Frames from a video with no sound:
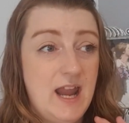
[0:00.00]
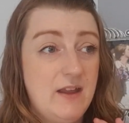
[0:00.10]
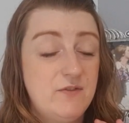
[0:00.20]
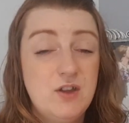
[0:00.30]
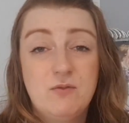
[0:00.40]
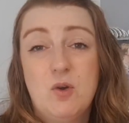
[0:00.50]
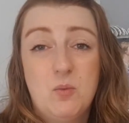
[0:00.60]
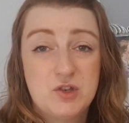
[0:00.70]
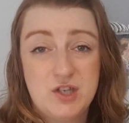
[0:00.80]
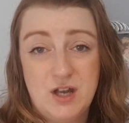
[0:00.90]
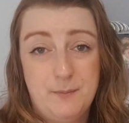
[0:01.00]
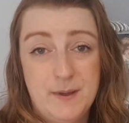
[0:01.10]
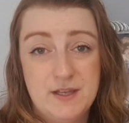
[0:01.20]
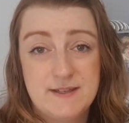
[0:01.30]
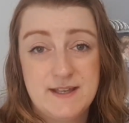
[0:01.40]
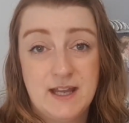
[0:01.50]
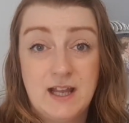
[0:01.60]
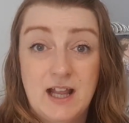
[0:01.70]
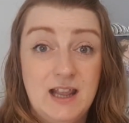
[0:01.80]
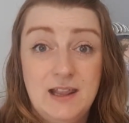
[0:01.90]
If you've got washing up in your
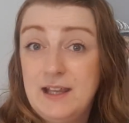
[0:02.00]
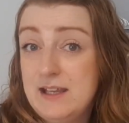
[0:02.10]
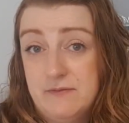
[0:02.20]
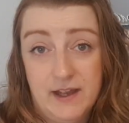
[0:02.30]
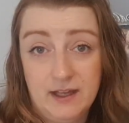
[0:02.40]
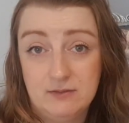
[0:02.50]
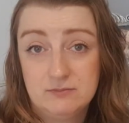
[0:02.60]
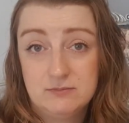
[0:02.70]
sink, leave it.